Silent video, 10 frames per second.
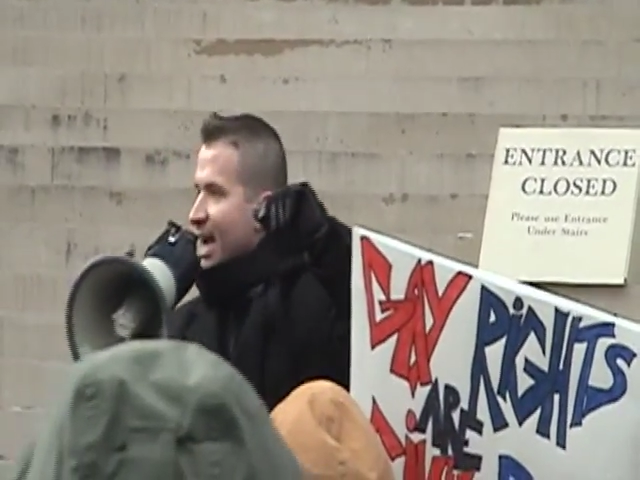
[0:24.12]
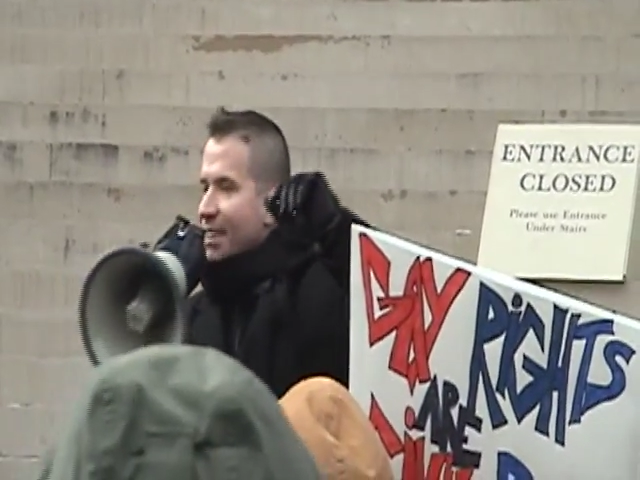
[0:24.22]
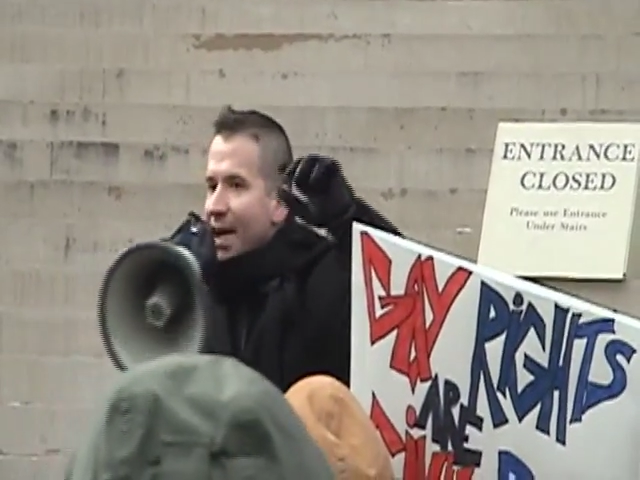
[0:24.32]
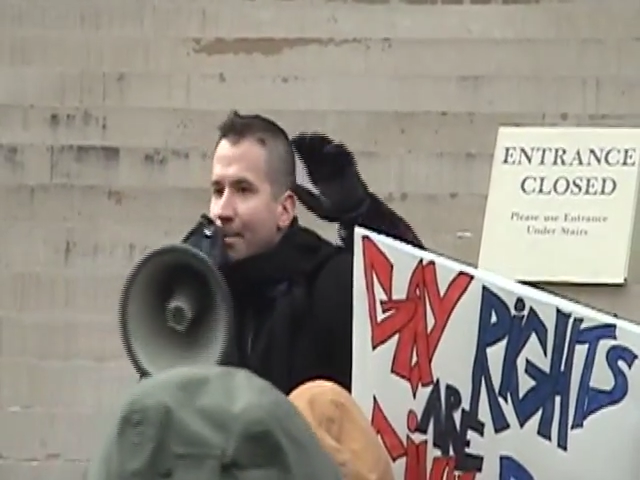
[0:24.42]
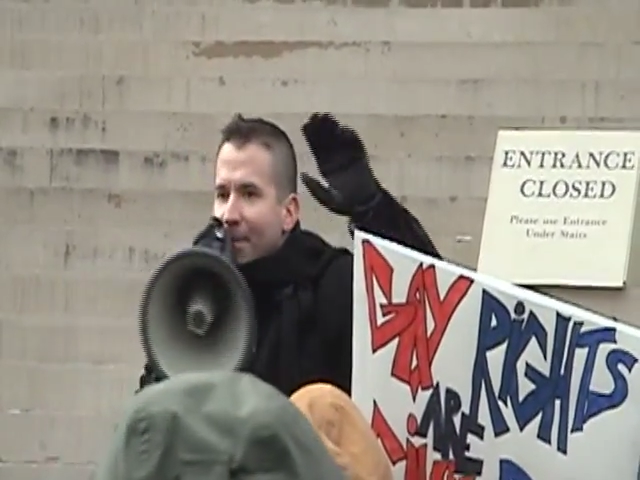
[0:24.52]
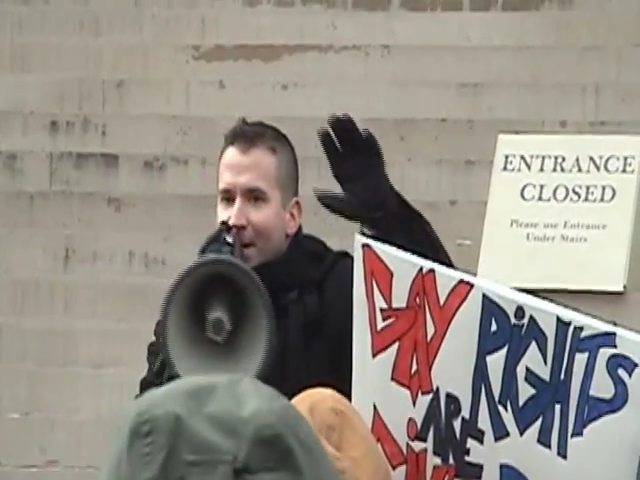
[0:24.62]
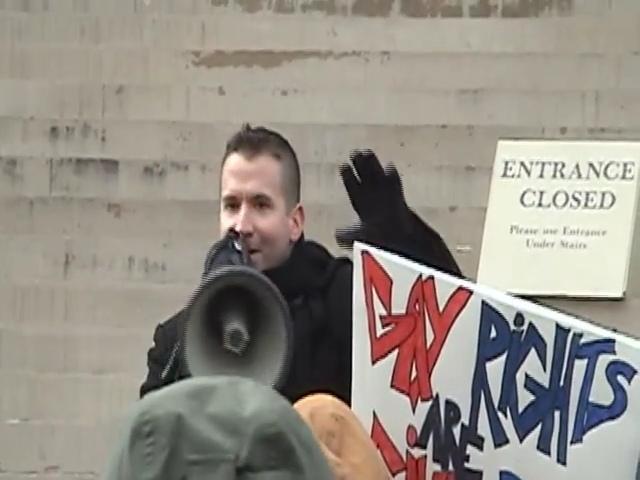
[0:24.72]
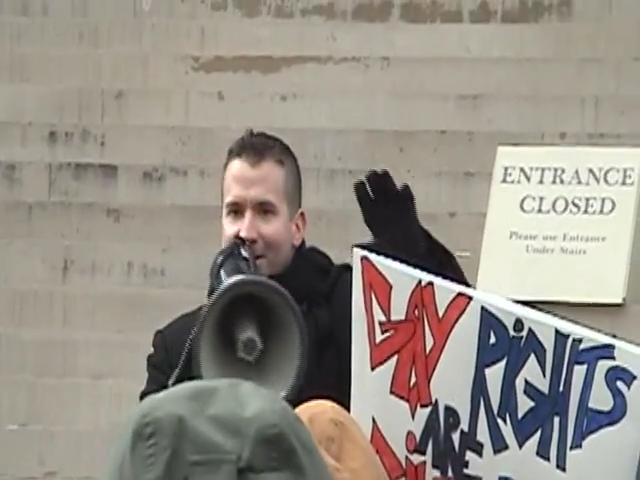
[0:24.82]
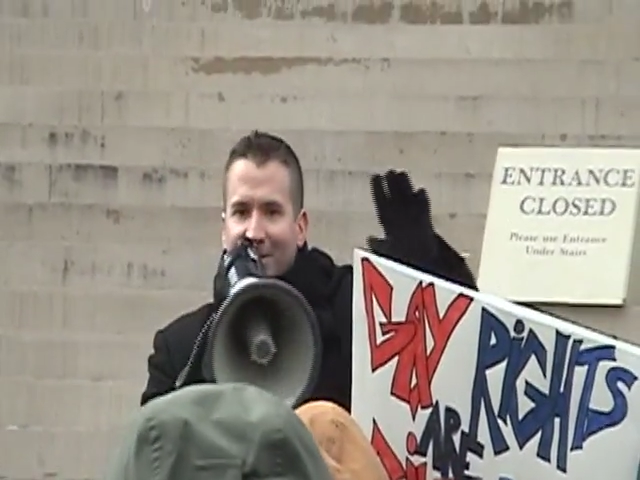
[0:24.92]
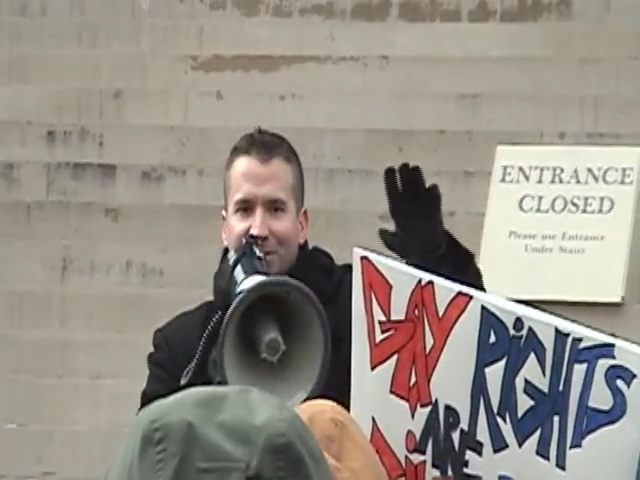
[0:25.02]
And that
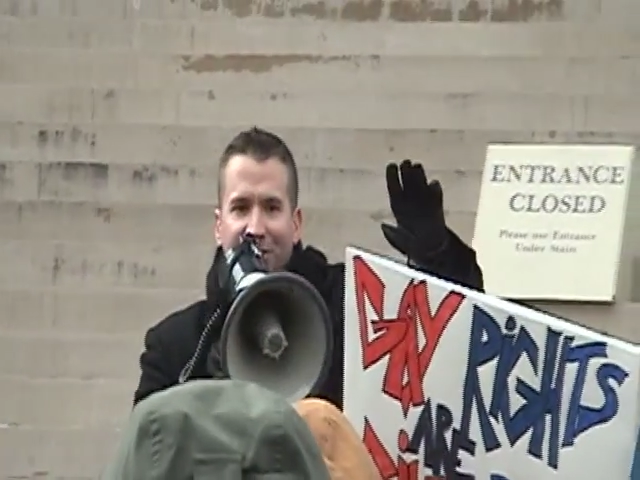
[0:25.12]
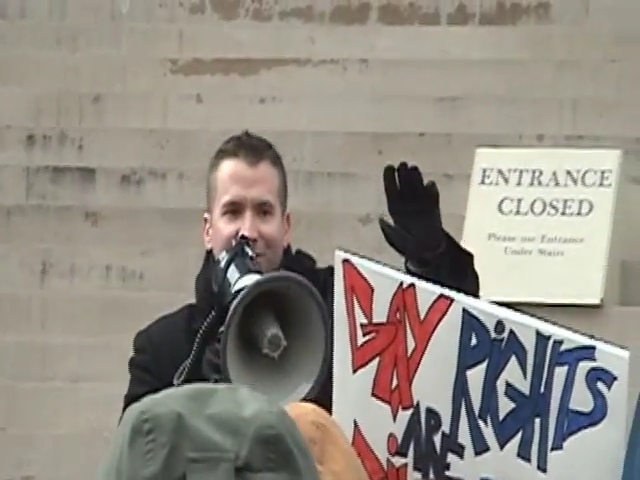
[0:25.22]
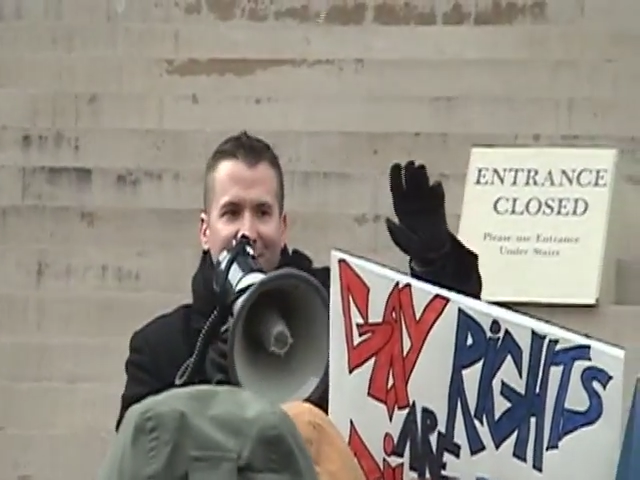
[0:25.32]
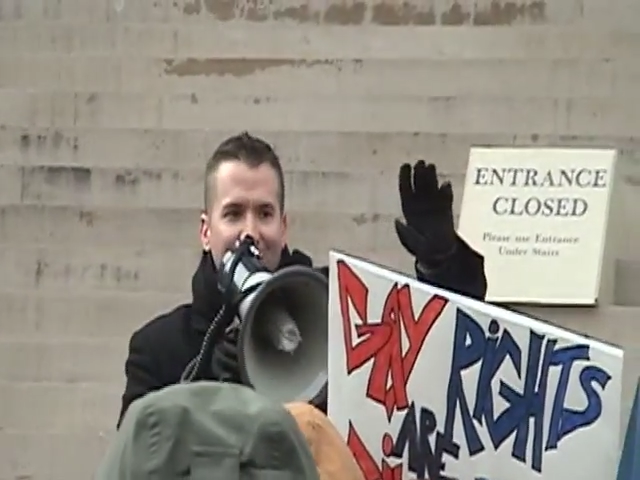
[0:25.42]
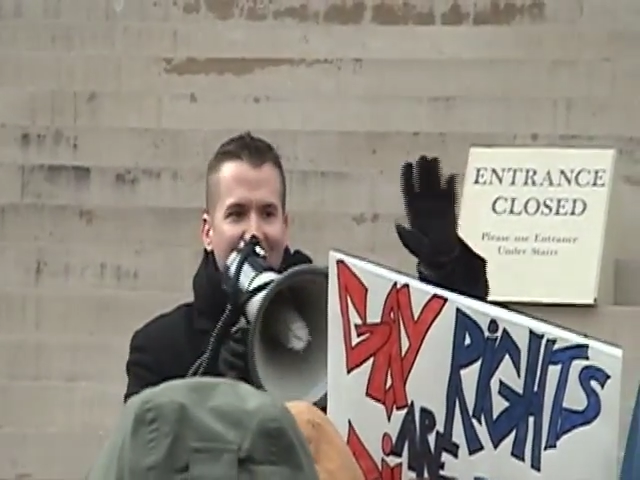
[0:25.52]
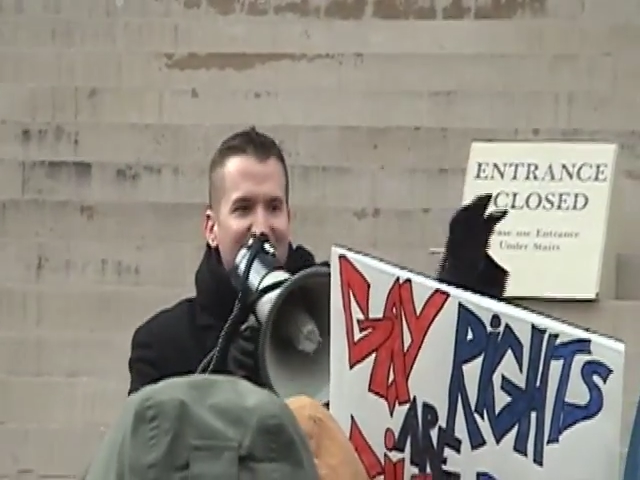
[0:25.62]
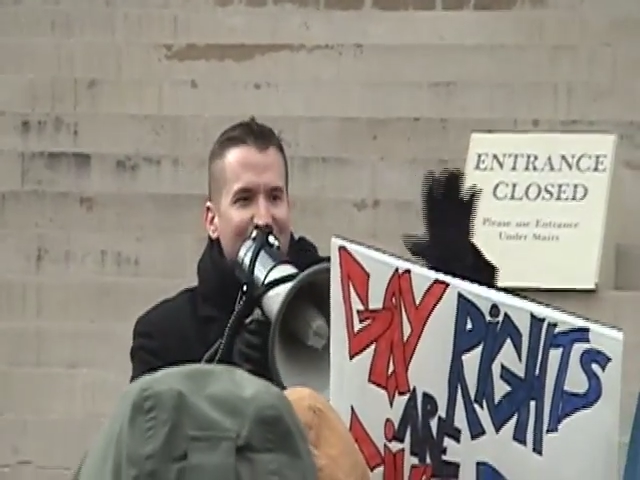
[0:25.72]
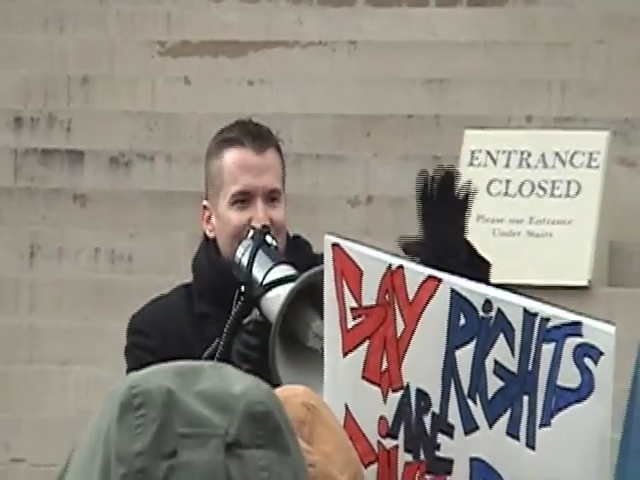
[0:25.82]
marriage must